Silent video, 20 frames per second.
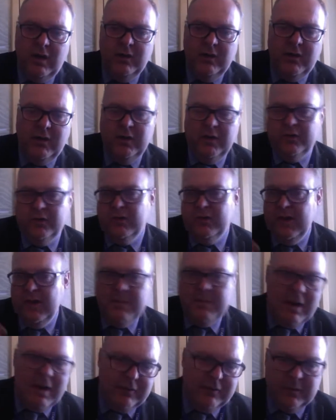or
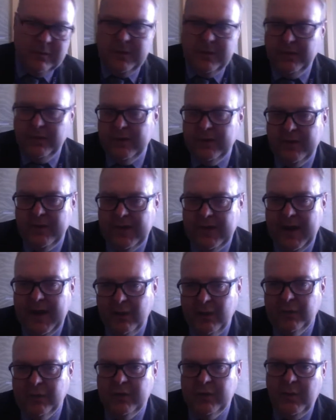email from another
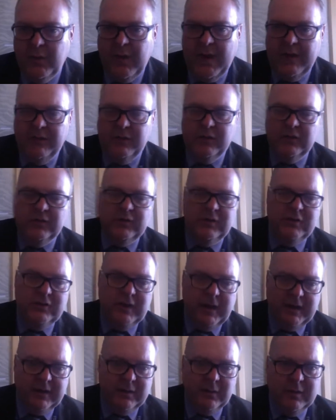account or whatever, just to
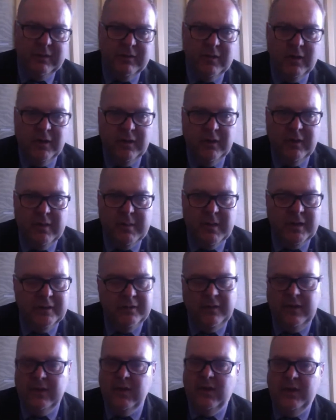check that we've got your email.
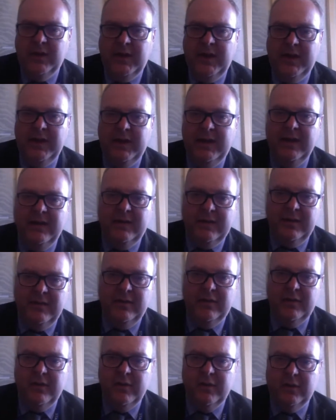If you're not getting anything
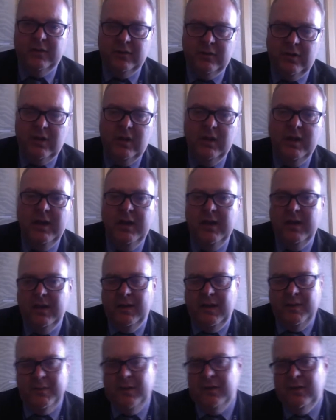through at all,
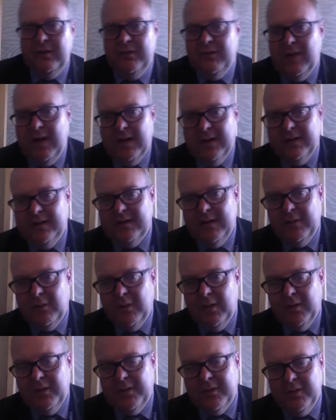like Mrs. Varley sent
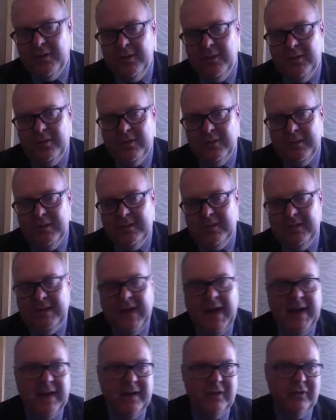one through to me
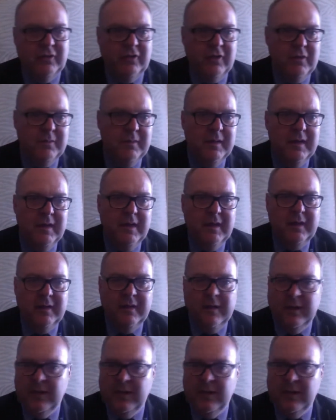today, and I assume that